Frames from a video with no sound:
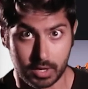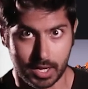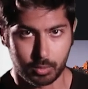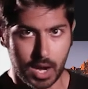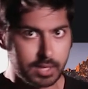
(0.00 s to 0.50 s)
or
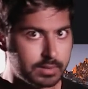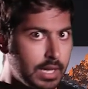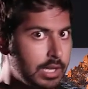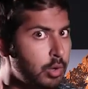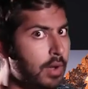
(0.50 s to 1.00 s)
not, right?
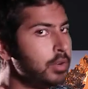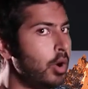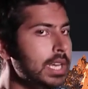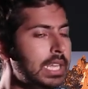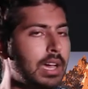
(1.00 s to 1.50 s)
You have
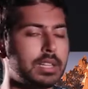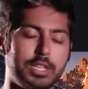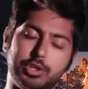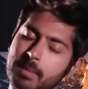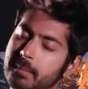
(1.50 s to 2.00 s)
no idea
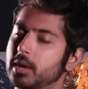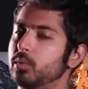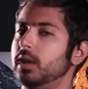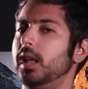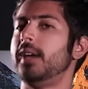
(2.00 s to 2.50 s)
unless you met me
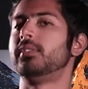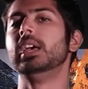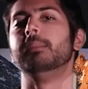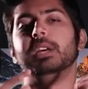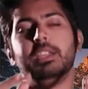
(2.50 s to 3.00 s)
in real life.
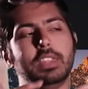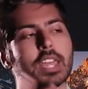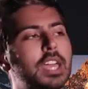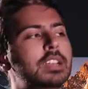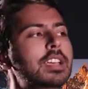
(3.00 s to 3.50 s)
But even
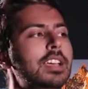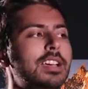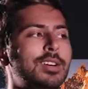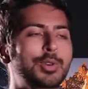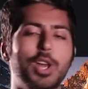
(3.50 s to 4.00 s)
then,
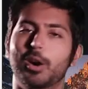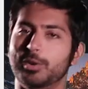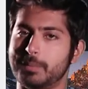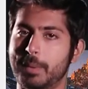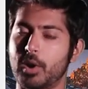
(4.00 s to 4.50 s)
who
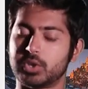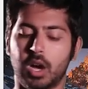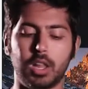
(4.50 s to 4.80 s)
knows? Maybe I was a